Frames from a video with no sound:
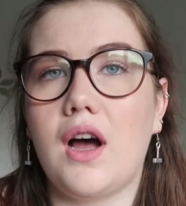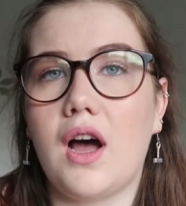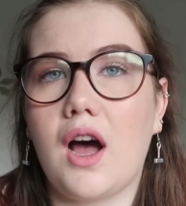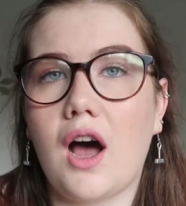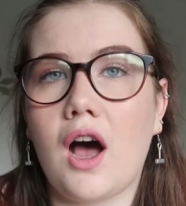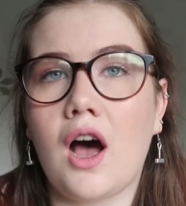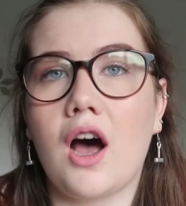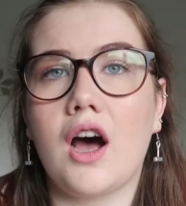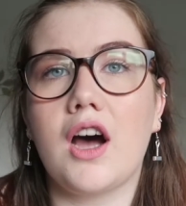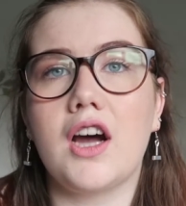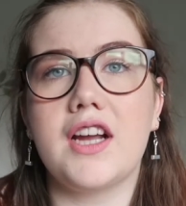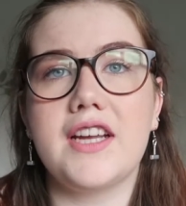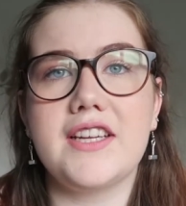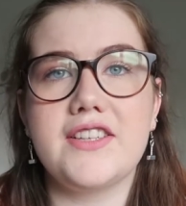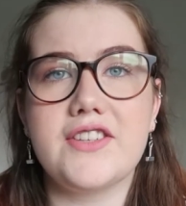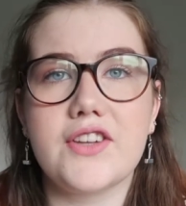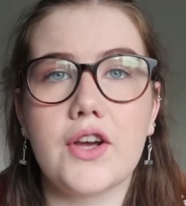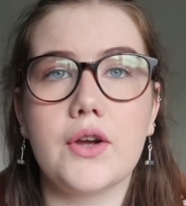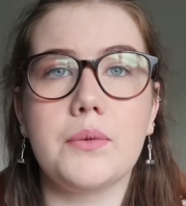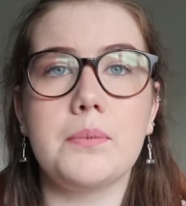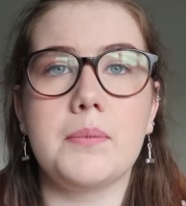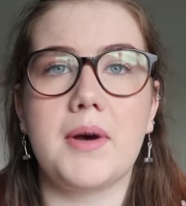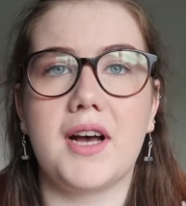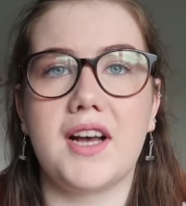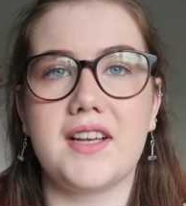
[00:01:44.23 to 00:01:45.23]
I
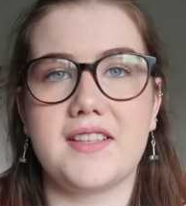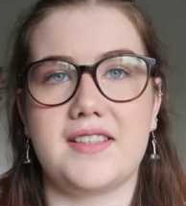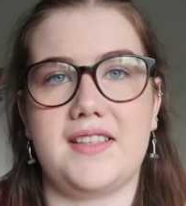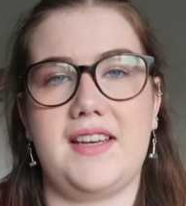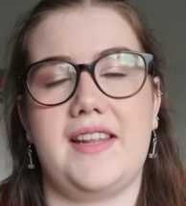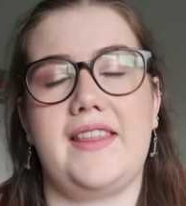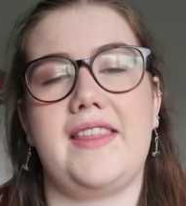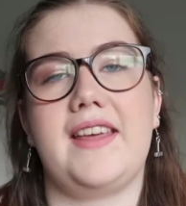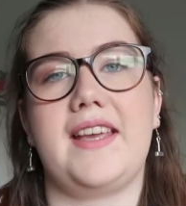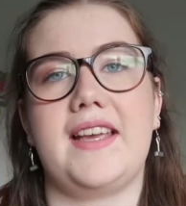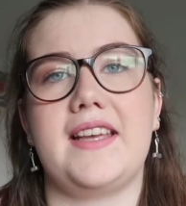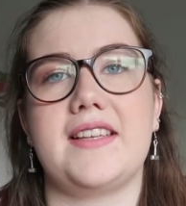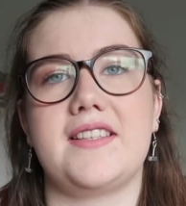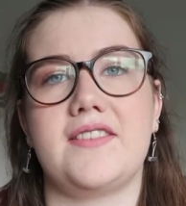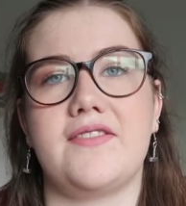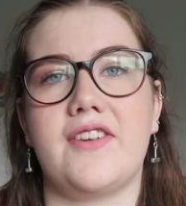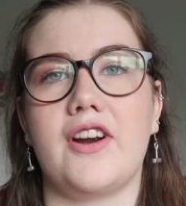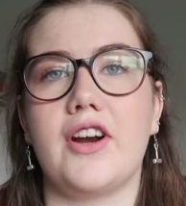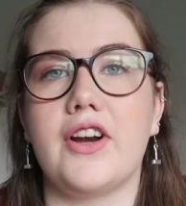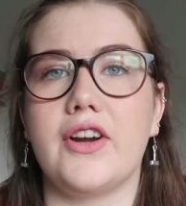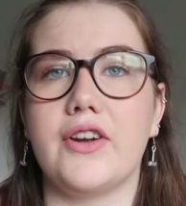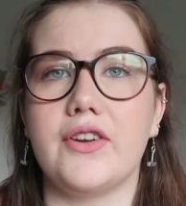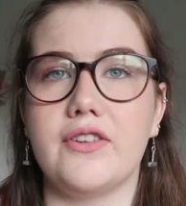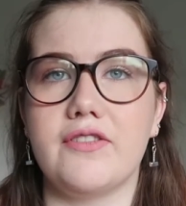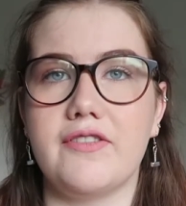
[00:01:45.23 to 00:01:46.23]
don't personally think it's a
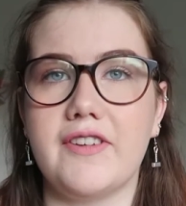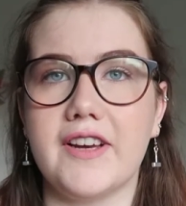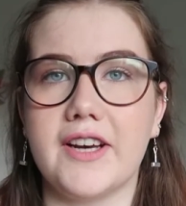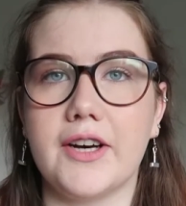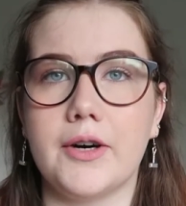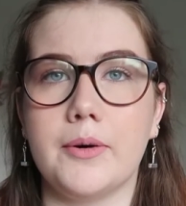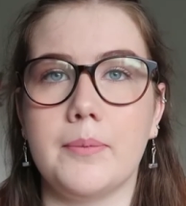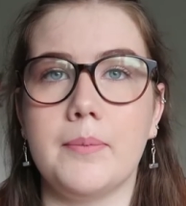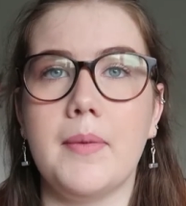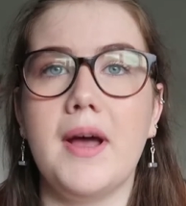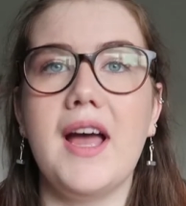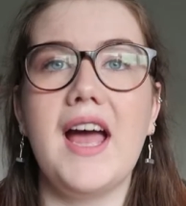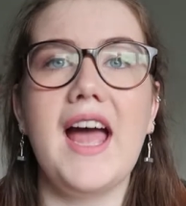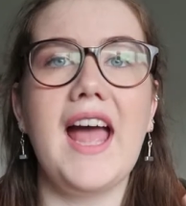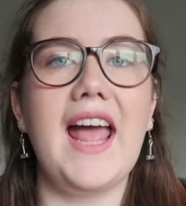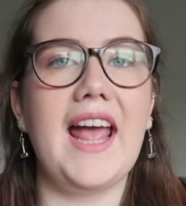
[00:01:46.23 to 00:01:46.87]
very good film,